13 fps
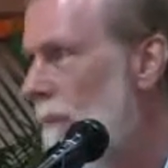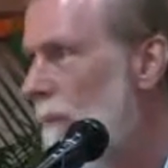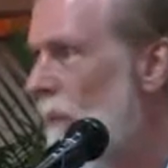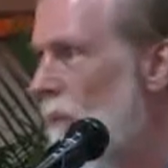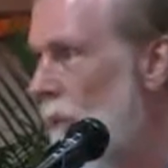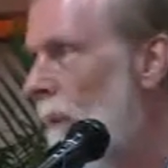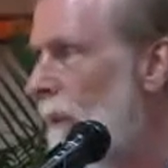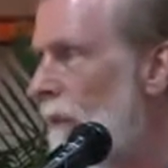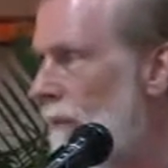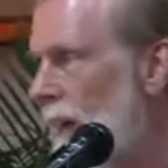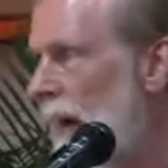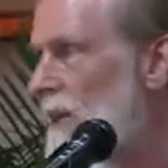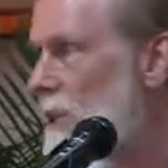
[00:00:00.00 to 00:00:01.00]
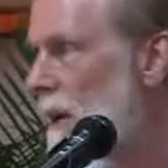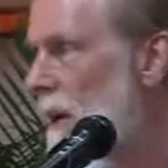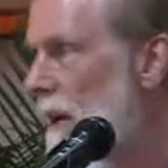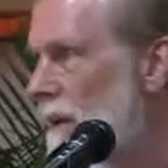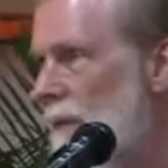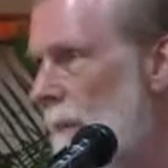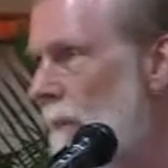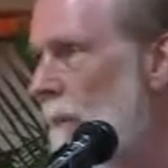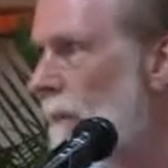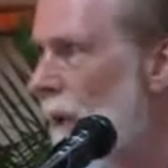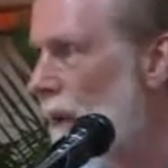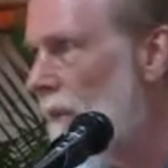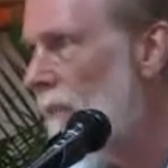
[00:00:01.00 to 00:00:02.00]
the form of nationalism,
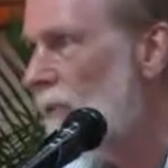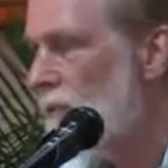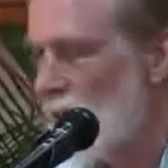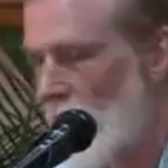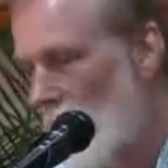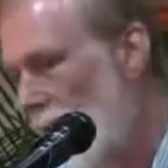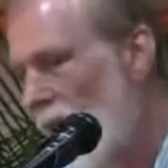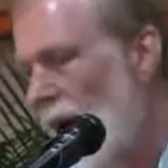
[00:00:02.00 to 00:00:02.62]
also